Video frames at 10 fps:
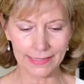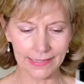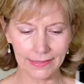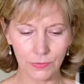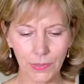
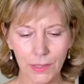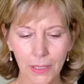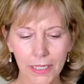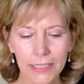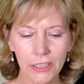It's what your
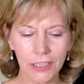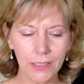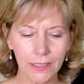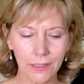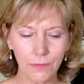body should
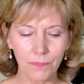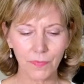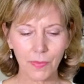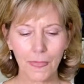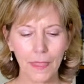do.
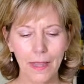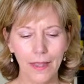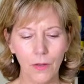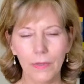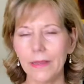
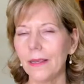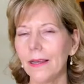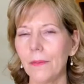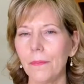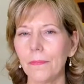When
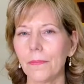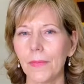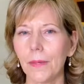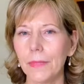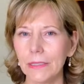the
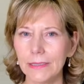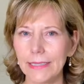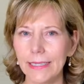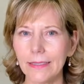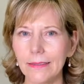immune
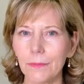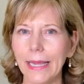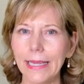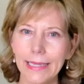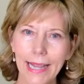cells
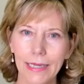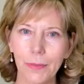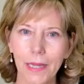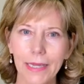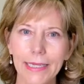make an
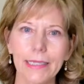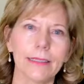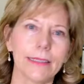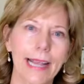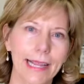antibody, it
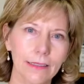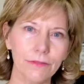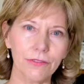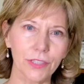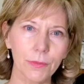tags a
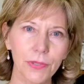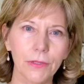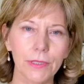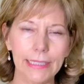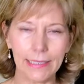foreign
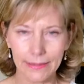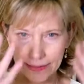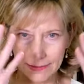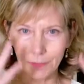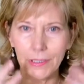protein in
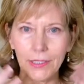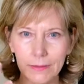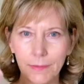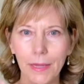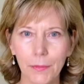this mucous
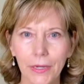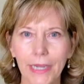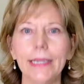membrane.